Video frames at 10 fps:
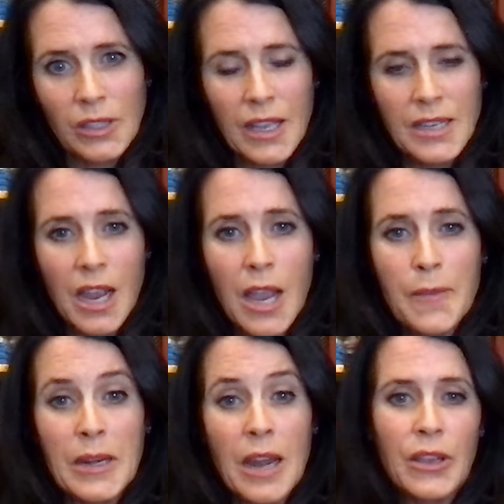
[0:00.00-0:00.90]
at that time.
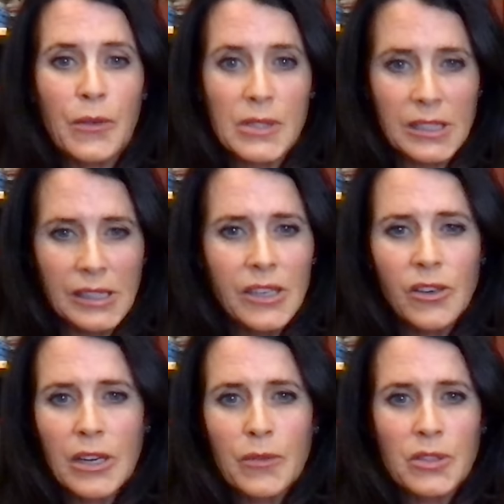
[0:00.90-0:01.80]
And nothing was clear
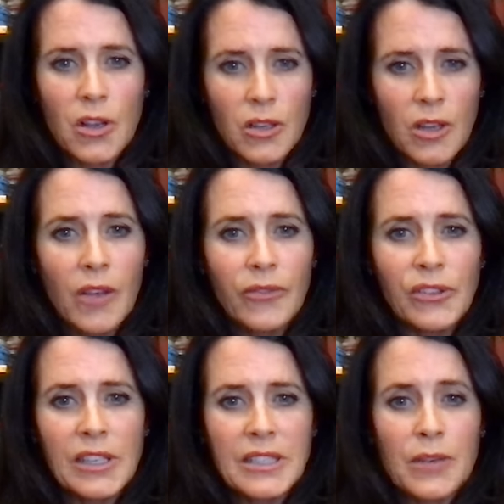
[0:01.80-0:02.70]
and it was all conflict.